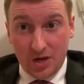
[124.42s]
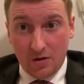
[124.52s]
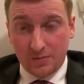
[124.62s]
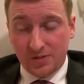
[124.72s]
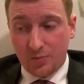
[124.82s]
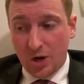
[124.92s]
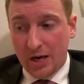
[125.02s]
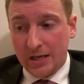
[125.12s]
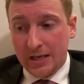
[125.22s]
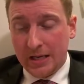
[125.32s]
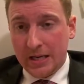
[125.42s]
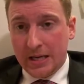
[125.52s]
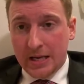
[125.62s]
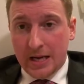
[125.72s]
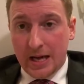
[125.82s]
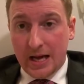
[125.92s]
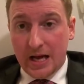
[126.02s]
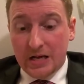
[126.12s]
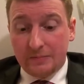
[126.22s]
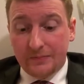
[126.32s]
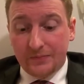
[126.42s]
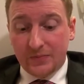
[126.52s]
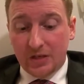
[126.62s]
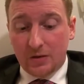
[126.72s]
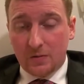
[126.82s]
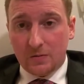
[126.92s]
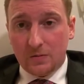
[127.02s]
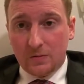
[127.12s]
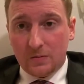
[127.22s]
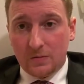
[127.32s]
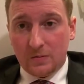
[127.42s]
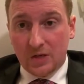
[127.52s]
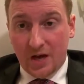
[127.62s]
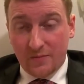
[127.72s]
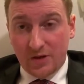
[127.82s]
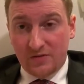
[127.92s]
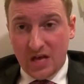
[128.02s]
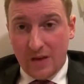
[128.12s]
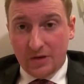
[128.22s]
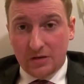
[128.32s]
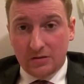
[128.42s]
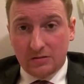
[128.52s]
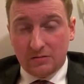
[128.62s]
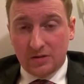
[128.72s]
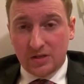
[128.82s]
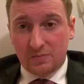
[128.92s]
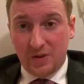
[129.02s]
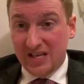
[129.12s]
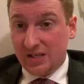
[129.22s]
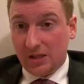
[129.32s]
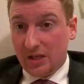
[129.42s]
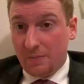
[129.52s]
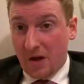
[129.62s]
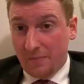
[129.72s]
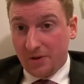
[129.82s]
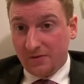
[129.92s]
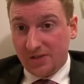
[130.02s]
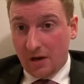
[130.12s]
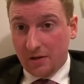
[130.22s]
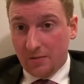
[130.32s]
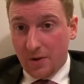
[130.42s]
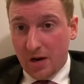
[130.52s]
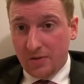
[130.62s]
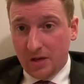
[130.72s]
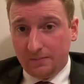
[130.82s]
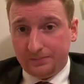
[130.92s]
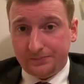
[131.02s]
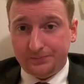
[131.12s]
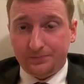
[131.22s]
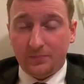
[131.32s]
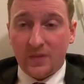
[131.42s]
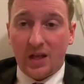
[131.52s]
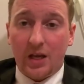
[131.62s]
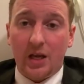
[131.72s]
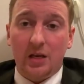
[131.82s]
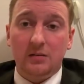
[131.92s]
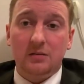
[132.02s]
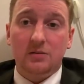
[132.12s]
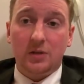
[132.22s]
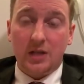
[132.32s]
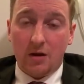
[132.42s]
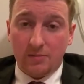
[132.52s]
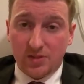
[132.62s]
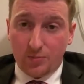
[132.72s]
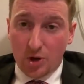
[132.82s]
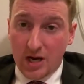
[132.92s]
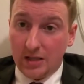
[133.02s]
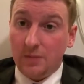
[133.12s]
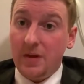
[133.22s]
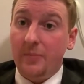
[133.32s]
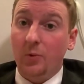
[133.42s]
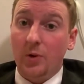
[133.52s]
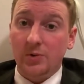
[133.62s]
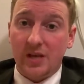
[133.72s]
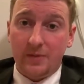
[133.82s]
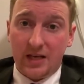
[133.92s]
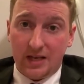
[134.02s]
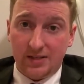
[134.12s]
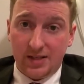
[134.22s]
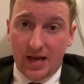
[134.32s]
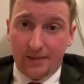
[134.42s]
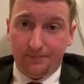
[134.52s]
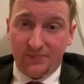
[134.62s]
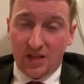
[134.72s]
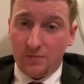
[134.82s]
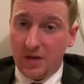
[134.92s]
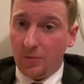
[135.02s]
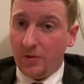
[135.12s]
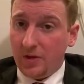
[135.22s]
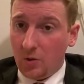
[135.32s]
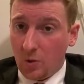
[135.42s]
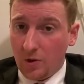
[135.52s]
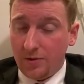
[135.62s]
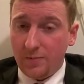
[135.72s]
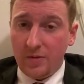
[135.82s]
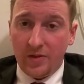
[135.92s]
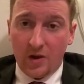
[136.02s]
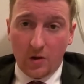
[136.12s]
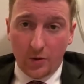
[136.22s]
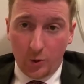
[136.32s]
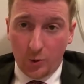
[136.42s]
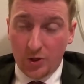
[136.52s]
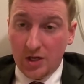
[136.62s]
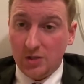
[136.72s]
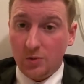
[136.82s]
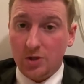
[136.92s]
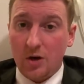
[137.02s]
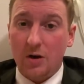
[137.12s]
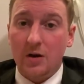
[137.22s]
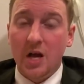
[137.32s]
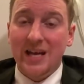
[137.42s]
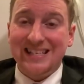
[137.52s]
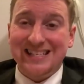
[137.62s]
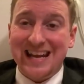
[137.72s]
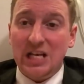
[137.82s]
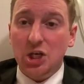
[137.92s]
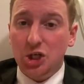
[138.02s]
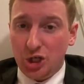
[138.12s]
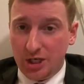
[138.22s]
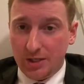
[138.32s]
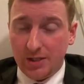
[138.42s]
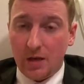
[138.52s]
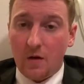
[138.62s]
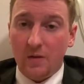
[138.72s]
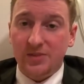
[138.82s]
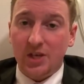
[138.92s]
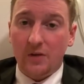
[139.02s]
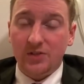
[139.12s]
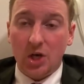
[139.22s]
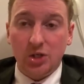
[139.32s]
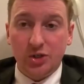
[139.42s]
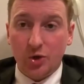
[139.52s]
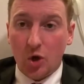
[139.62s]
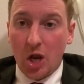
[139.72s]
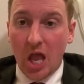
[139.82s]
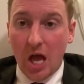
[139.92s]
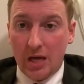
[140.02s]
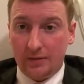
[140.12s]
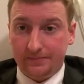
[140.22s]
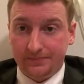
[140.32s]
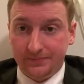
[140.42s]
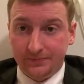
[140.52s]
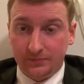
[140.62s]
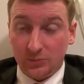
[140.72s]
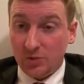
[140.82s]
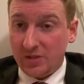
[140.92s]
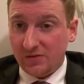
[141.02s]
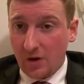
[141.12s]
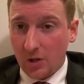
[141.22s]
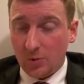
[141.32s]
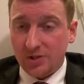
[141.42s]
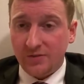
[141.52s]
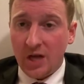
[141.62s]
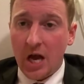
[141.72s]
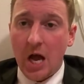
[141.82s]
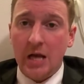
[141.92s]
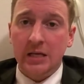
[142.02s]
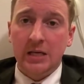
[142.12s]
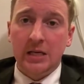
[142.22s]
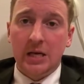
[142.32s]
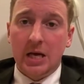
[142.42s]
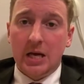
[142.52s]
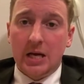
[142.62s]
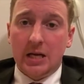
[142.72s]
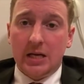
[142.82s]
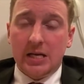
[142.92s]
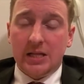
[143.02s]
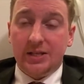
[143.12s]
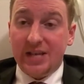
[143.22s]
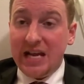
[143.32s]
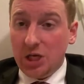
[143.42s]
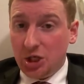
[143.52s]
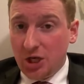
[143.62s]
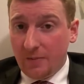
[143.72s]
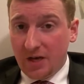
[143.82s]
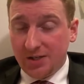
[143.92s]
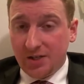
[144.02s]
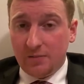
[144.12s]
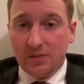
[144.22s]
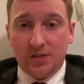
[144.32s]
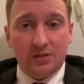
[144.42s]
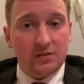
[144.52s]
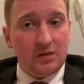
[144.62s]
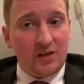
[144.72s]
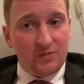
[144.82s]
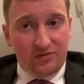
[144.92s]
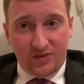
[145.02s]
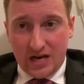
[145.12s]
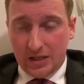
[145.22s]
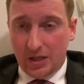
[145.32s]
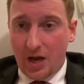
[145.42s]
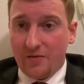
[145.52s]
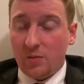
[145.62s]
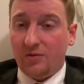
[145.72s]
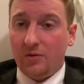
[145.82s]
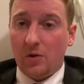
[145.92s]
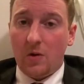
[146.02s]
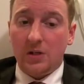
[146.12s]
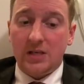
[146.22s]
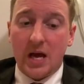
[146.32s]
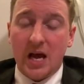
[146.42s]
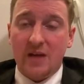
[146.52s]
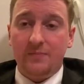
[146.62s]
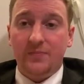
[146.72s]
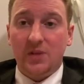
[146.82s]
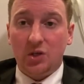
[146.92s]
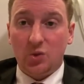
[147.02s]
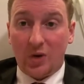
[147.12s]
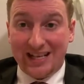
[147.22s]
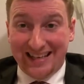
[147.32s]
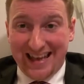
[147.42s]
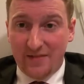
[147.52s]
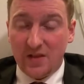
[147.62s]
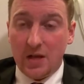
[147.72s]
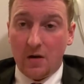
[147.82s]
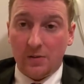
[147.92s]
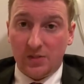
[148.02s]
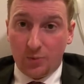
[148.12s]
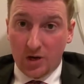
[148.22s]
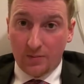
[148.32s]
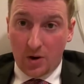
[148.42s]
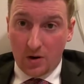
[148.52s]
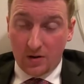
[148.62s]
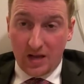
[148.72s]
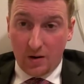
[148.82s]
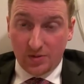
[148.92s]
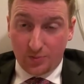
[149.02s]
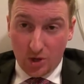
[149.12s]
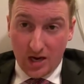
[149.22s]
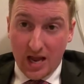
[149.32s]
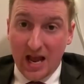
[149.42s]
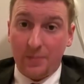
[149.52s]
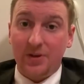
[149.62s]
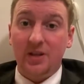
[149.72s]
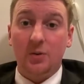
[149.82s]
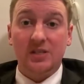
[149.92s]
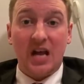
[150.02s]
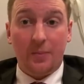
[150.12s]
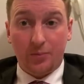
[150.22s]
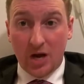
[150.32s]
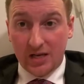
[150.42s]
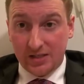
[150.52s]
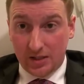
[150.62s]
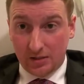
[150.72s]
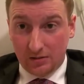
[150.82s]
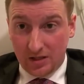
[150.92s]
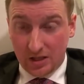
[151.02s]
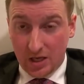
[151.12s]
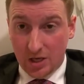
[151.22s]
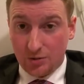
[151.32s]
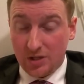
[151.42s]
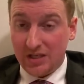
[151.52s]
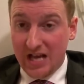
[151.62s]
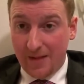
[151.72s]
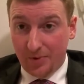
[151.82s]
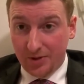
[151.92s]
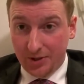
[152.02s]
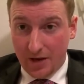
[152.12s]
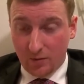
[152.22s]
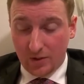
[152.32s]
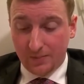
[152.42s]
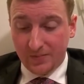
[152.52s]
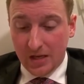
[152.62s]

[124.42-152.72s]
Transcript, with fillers: the Arab Spring. Um, you know, the government of Yemen is basically a puppet of Saudi Arabia. And during the Arab Spring, the people rose up against that. Now, the people in the north, the people they call the Houthis, which are Zaydi Shias, they call themselves Ansar Allah, which means followers of God. The Zaydi Shia Muslims have been fighting the government for a long time. 2011, the Arab Spring part, the Arab Spring happened. There was an uprising in the country that toppled the government.